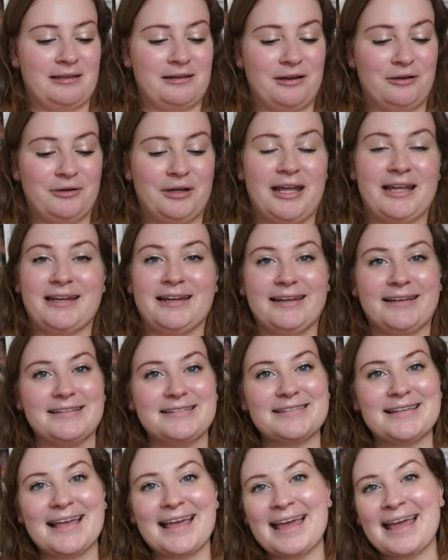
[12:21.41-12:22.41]
You know, it
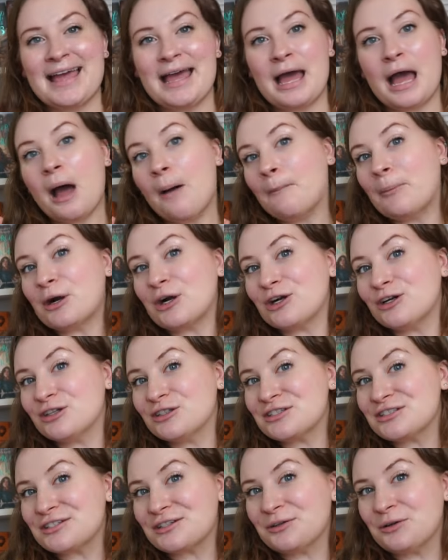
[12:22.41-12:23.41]
is a
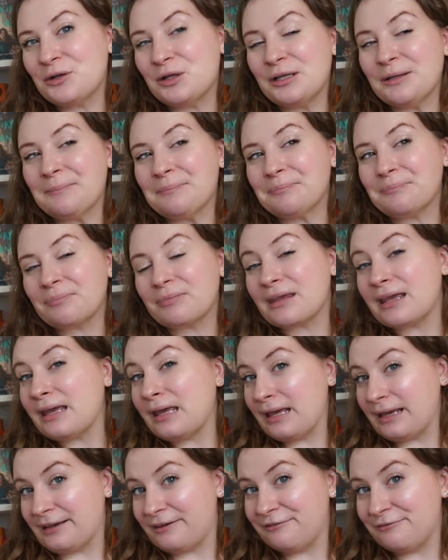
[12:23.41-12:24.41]
personal
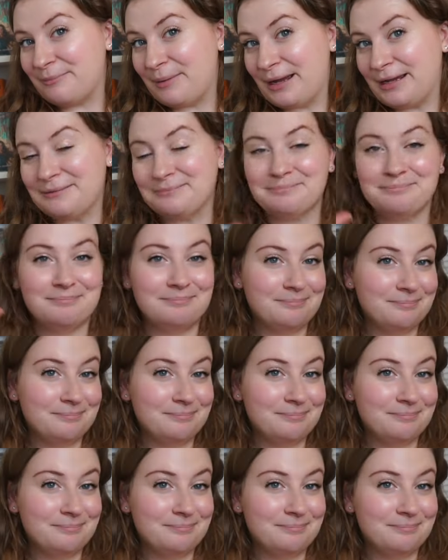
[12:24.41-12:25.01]
ache of mine.